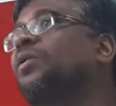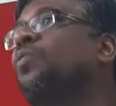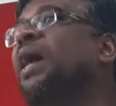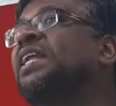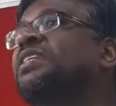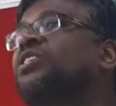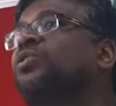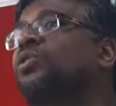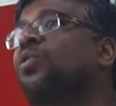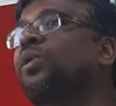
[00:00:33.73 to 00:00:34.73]

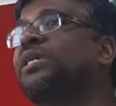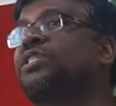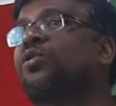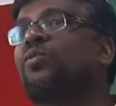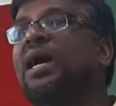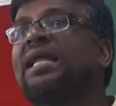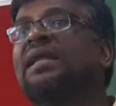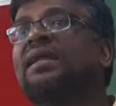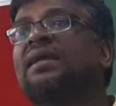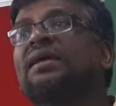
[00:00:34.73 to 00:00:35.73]
1:2:1,
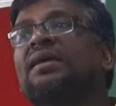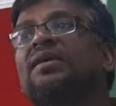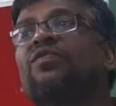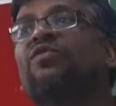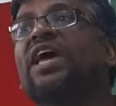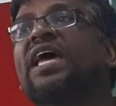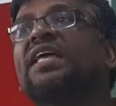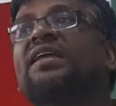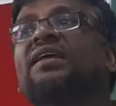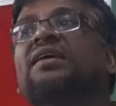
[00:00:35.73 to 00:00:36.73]

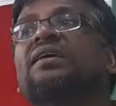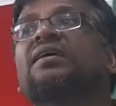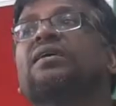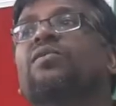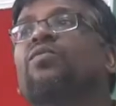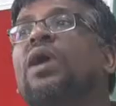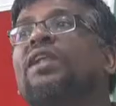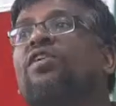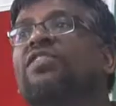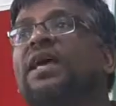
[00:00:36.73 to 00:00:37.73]
where
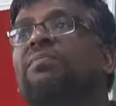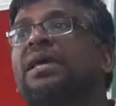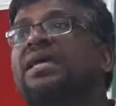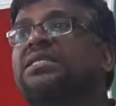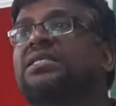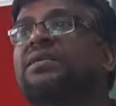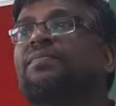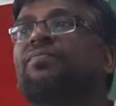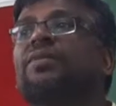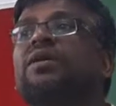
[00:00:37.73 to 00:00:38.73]
one of them is
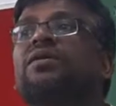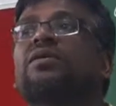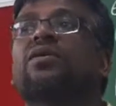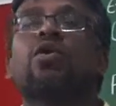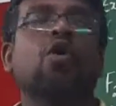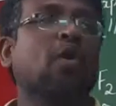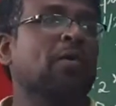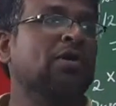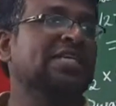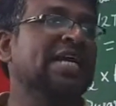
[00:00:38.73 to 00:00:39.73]

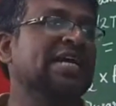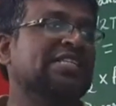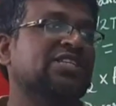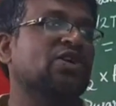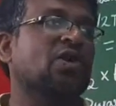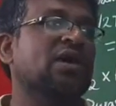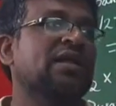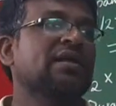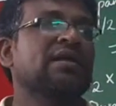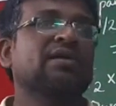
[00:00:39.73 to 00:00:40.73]
homozygous tall,
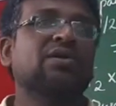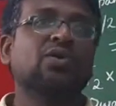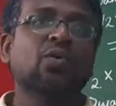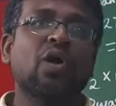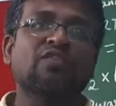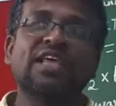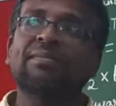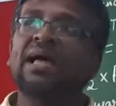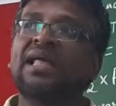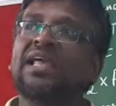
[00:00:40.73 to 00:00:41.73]
2 of
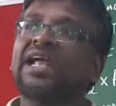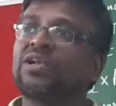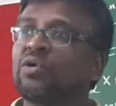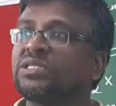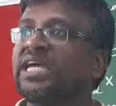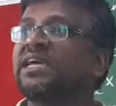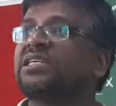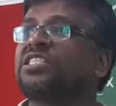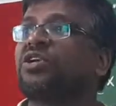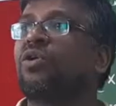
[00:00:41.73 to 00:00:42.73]
them are
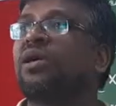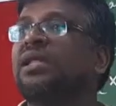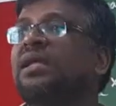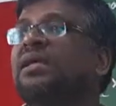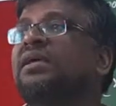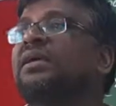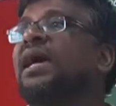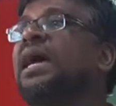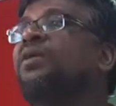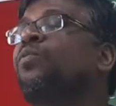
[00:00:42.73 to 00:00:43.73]
heterozygous tall,
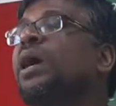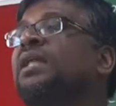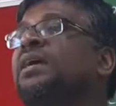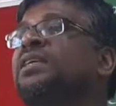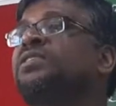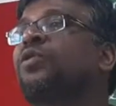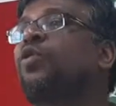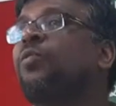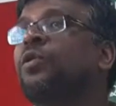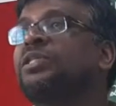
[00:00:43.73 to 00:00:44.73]
and 1 is
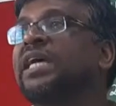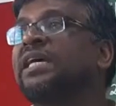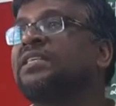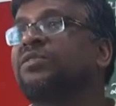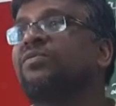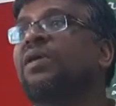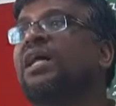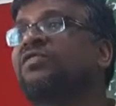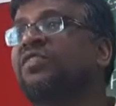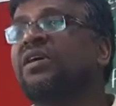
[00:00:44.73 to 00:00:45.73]
homozygous
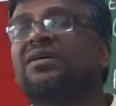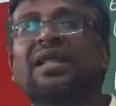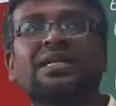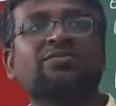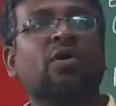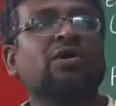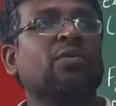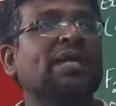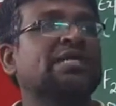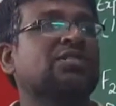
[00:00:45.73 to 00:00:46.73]
dwarf. That is what
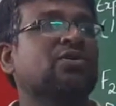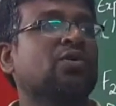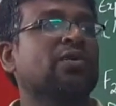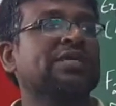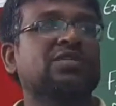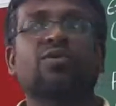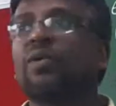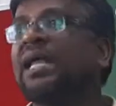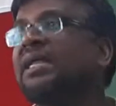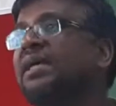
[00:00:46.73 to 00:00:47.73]
1:2:1